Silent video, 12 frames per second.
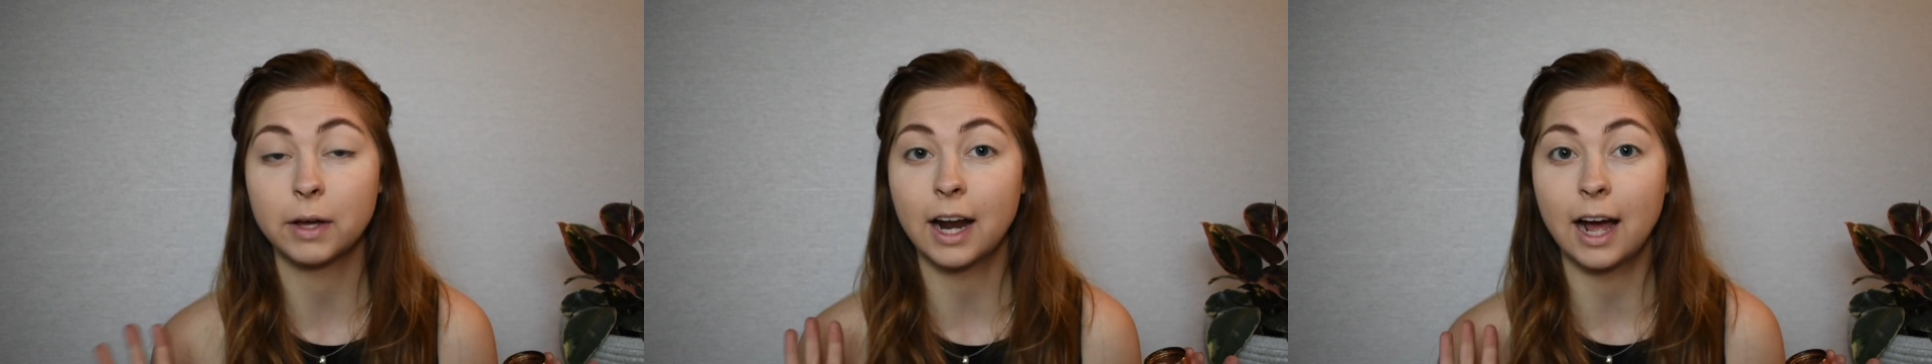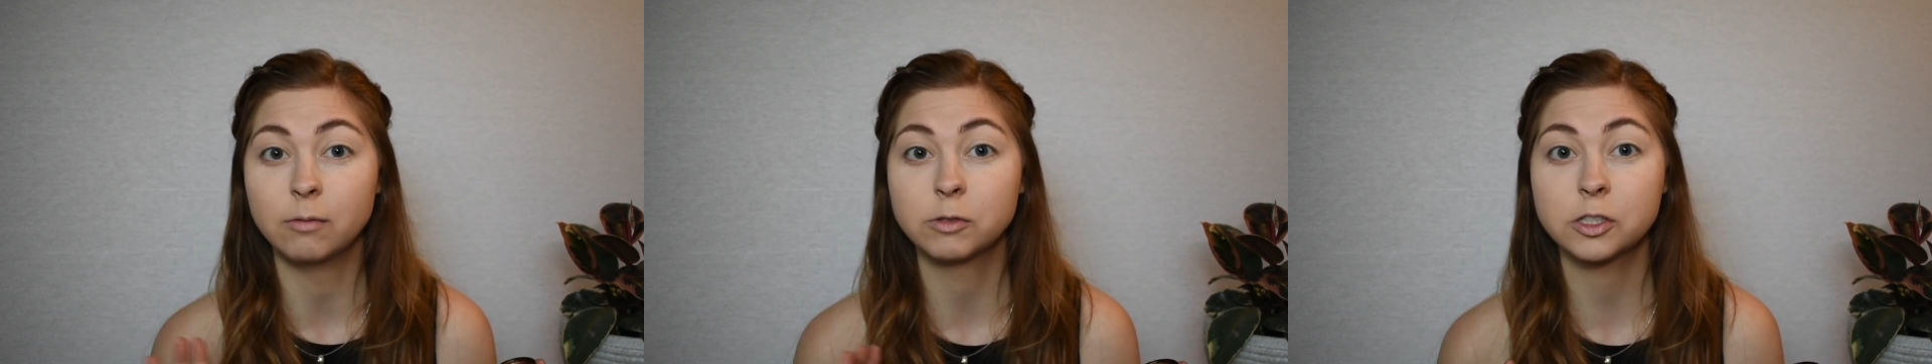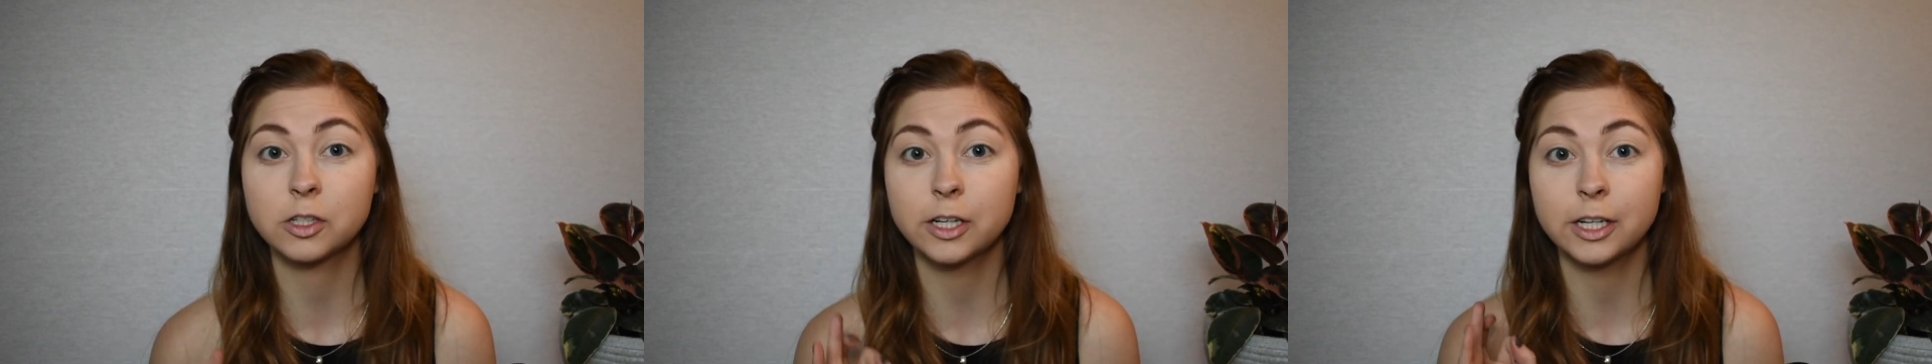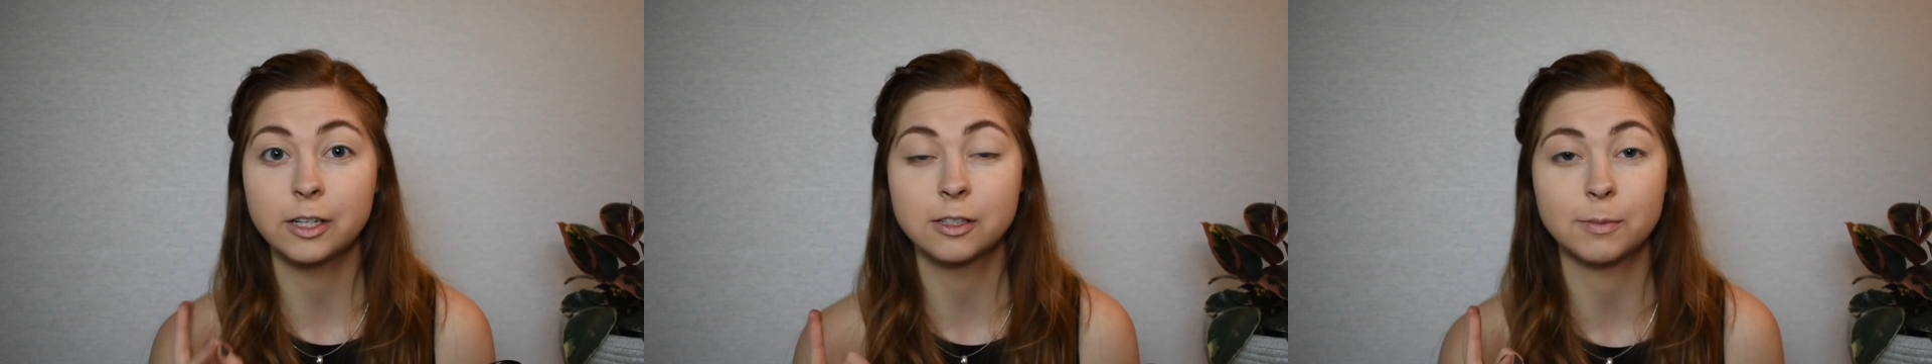but I'm just
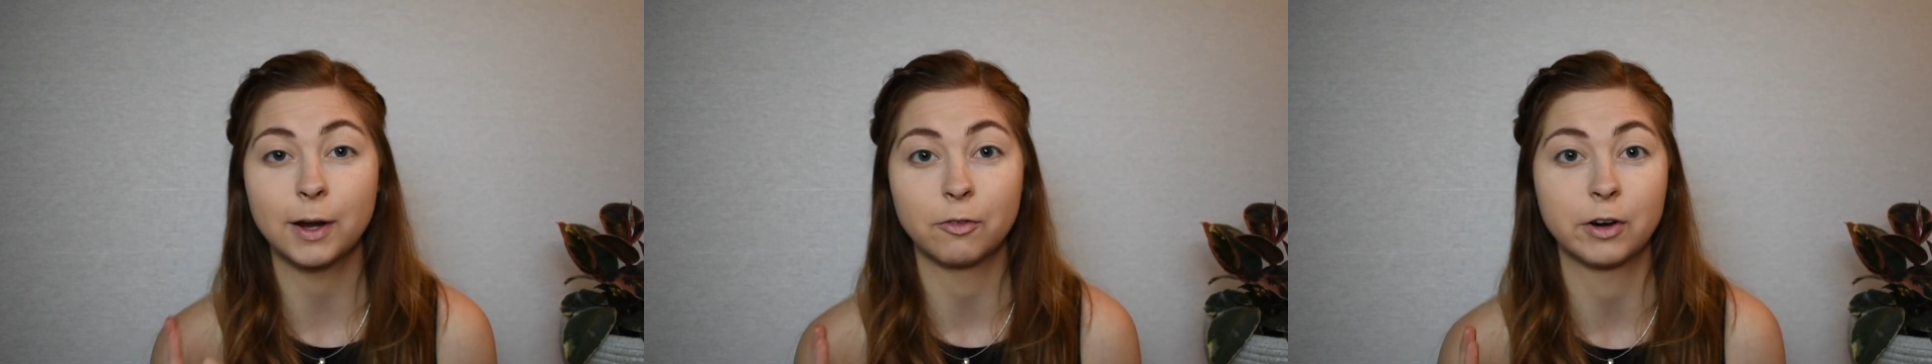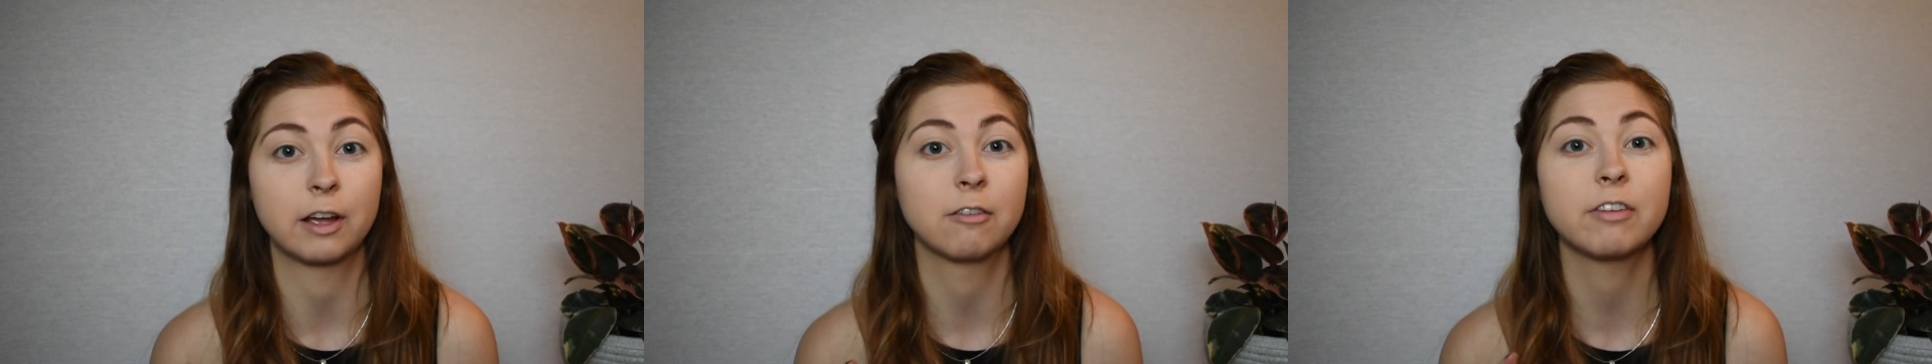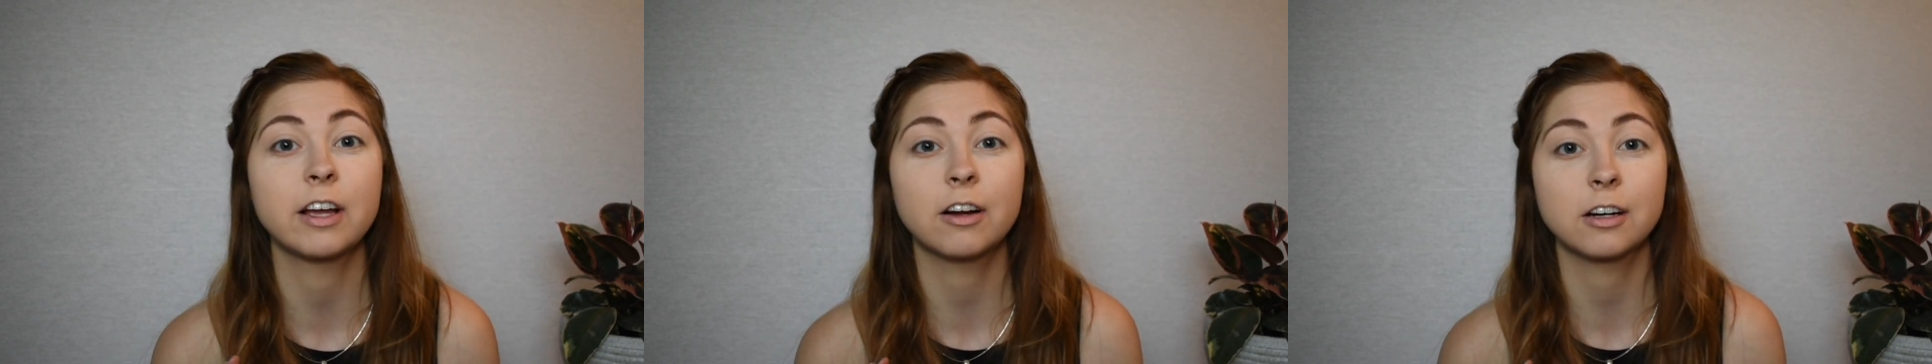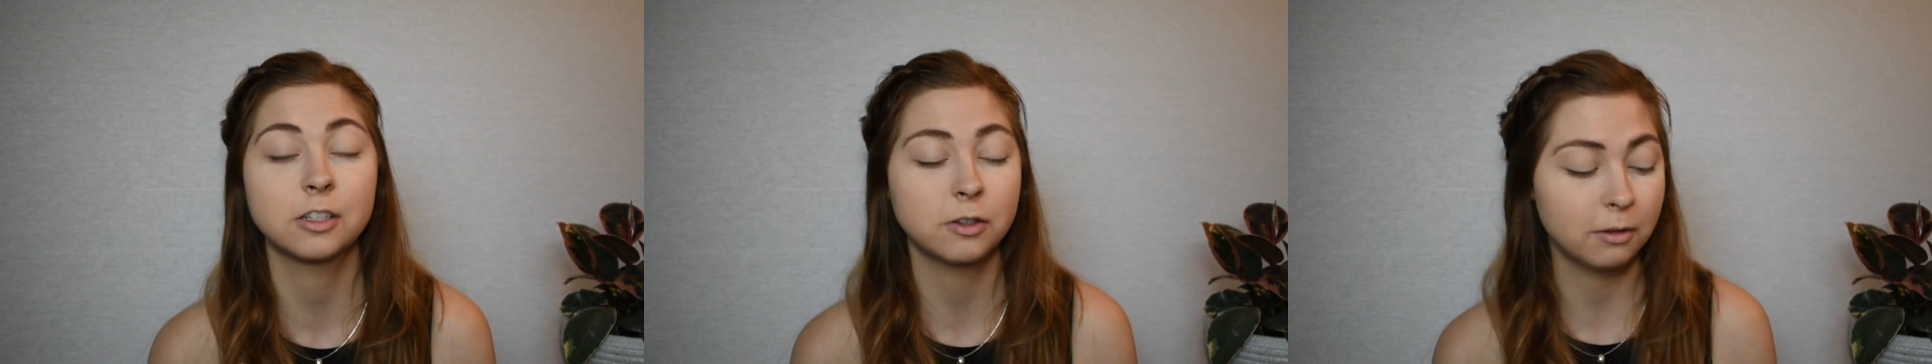going to use my ring
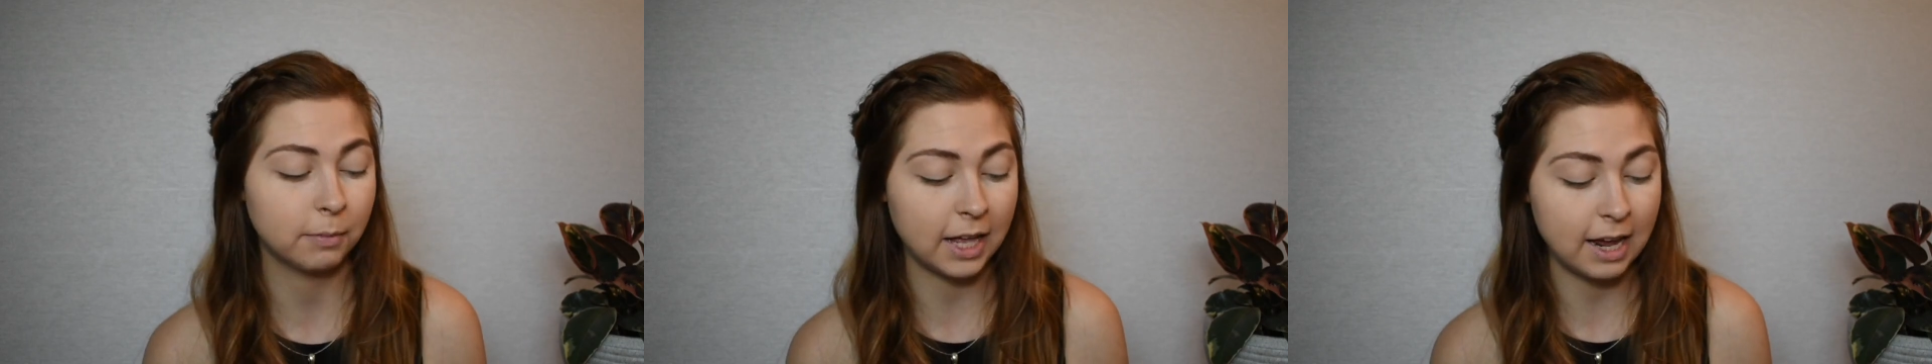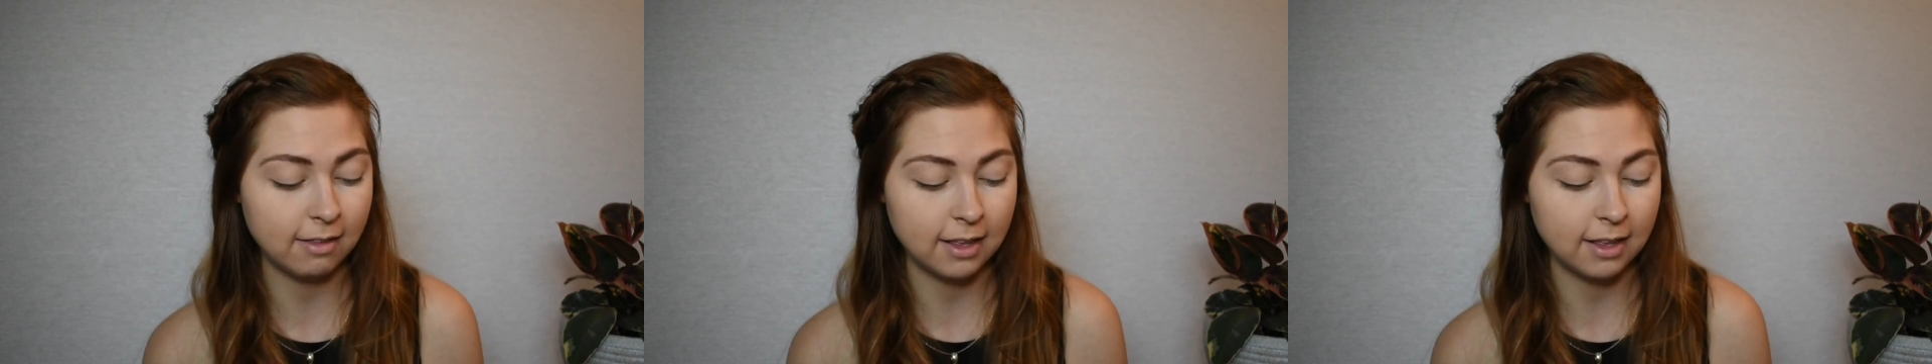finger to apply